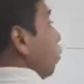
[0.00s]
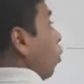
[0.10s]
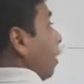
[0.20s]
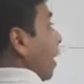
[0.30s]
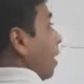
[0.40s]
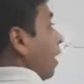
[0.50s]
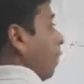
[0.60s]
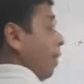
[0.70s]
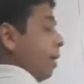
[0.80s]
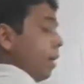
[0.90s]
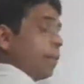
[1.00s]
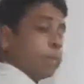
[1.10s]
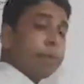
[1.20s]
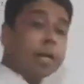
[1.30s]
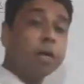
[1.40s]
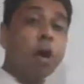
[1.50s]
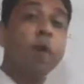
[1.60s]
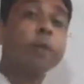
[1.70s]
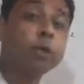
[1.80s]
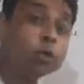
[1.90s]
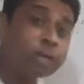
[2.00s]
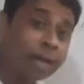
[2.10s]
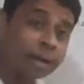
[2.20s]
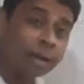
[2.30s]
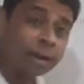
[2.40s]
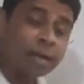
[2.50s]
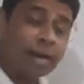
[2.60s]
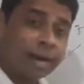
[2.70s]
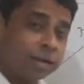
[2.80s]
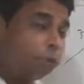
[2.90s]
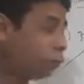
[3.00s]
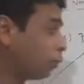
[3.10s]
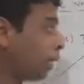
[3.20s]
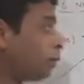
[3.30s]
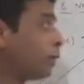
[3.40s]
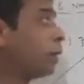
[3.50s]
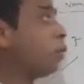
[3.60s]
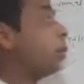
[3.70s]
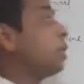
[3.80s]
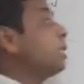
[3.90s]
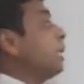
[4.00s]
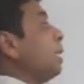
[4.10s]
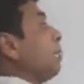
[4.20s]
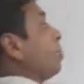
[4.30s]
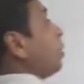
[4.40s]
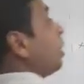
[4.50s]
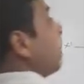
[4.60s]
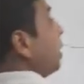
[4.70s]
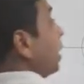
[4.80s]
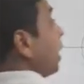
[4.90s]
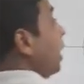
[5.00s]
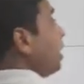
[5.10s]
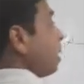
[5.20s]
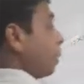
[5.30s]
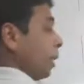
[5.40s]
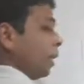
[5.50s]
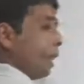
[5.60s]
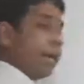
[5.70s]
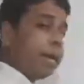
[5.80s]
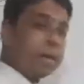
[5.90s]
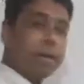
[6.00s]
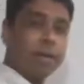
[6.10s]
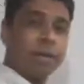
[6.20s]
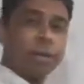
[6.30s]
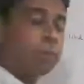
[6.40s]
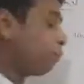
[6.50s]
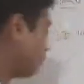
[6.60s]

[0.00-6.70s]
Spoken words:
what angle? It is making obtuse angle. And you know that when you concern about the theta, something like with